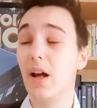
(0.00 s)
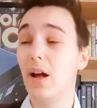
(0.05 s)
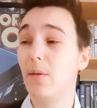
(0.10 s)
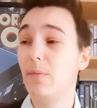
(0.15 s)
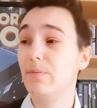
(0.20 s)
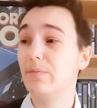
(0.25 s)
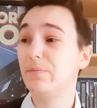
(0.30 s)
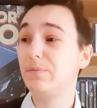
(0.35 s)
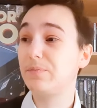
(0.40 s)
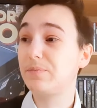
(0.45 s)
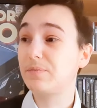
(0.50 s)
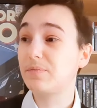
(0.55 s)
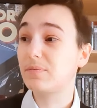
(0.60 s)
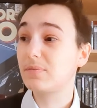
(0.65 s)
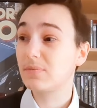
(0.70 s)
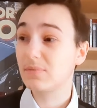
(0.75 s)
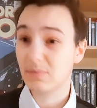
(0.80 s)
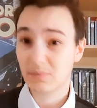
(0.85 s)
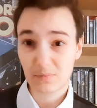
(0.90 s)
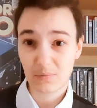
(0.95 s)
Um,
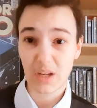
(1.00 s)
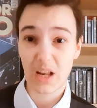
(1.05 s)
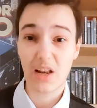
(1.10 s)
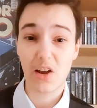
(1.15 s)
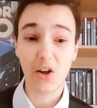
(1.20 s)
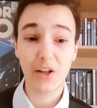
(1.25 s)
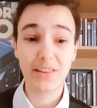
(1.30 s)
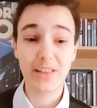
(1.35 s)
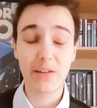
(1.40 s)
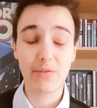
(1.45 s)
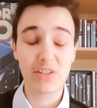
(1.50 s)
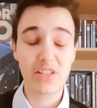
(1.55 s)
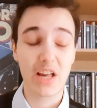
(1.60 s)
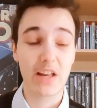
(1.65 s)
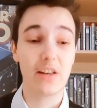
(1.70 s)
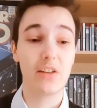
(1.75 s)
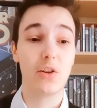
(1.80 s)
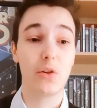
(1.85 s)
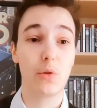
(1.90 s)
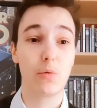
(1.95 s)
I like David
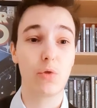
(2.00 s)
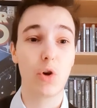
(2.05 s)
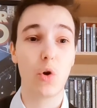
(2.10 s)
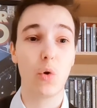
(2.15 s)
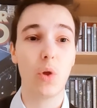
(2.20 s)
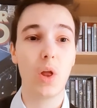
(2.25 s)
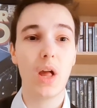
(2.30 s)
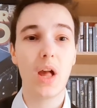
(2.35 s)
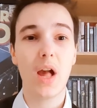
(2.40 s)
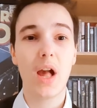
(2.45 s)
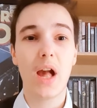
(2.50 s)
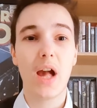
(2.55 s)
Tennant on the role.